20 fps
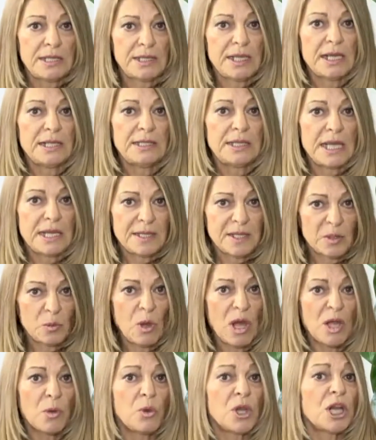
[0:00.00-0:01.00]
that that's
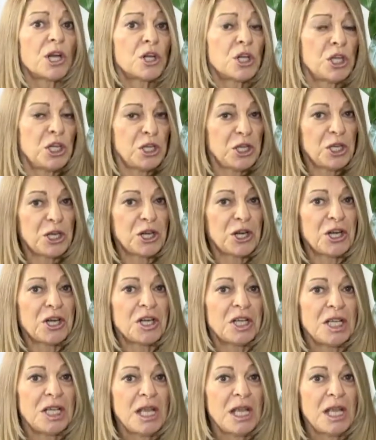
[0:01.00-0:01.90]
why we are here